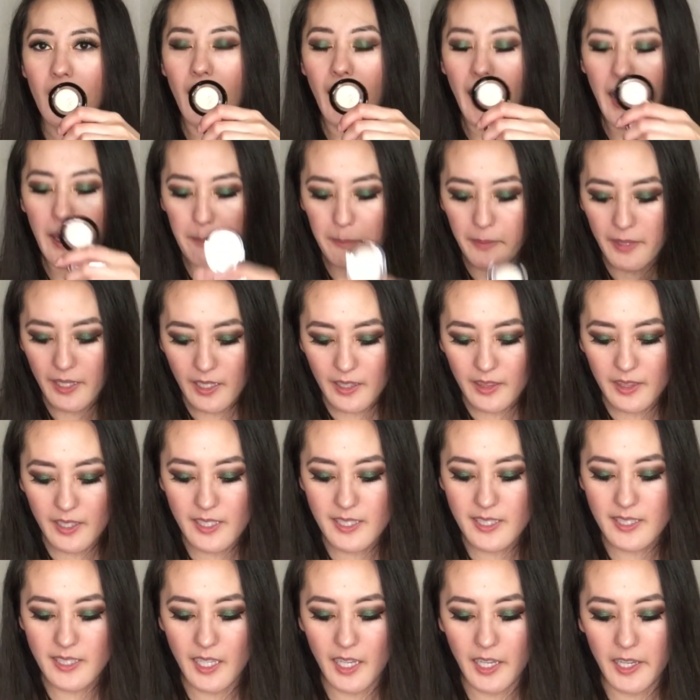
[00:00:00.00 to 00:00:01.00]
I picked this
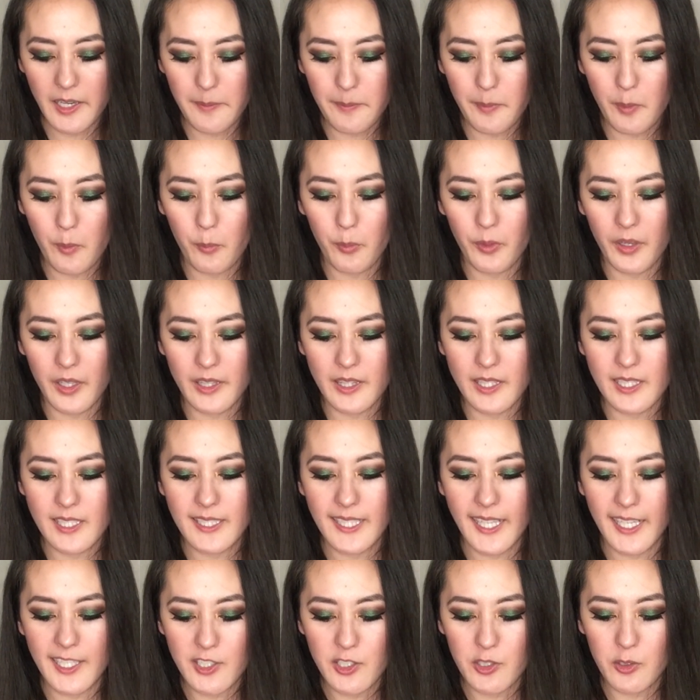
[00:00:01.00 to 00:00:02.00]
up with
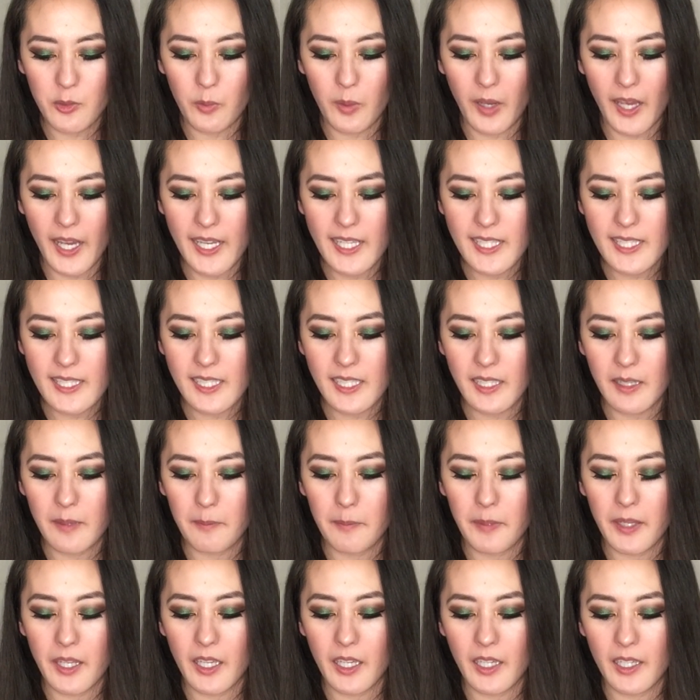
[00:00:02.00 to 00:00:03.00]
Statuesque
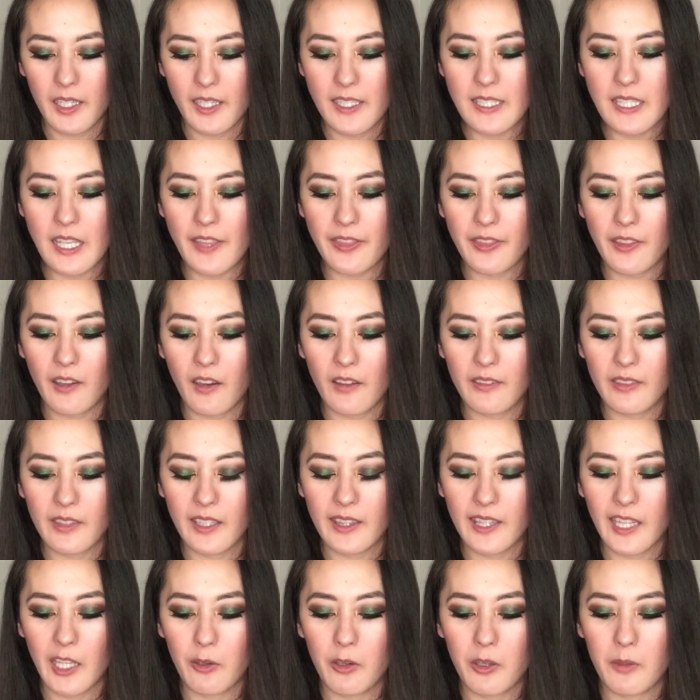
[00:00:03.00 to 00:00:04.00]
because I thought that
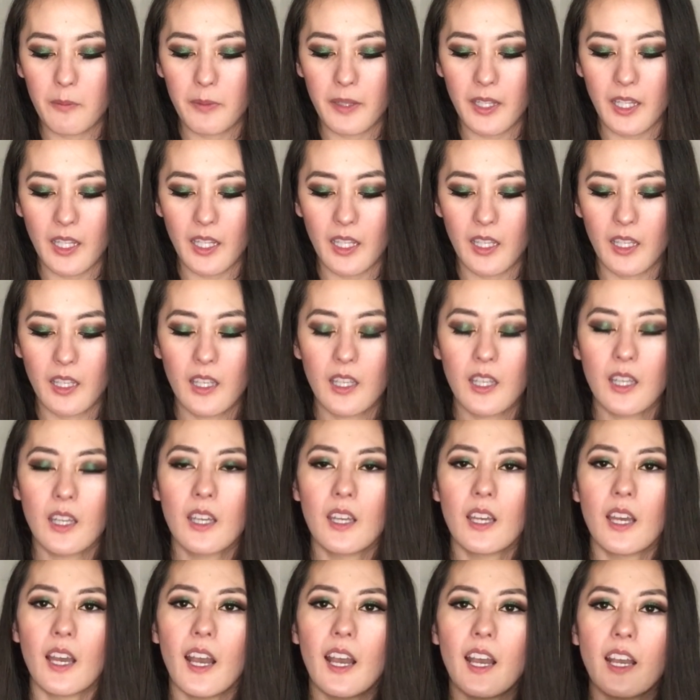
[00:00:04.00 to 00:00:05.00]
they would be
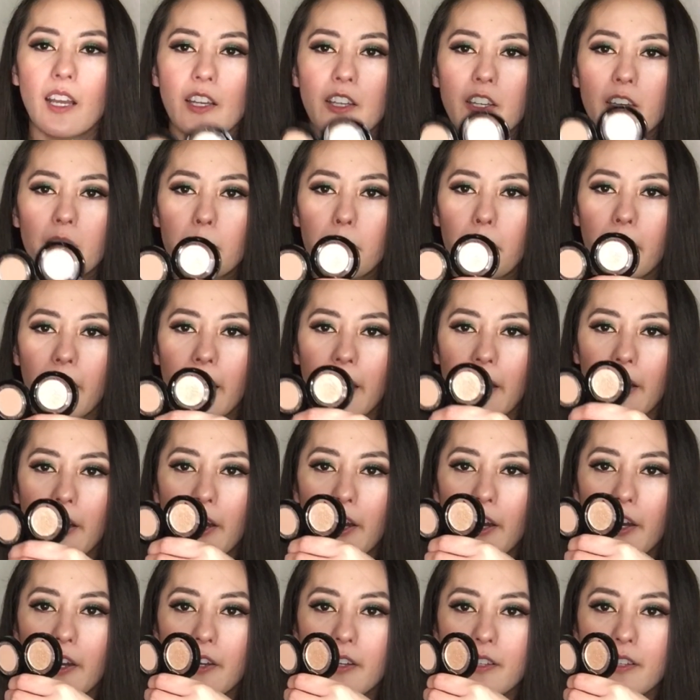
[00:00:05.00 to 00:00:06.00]
a good pair.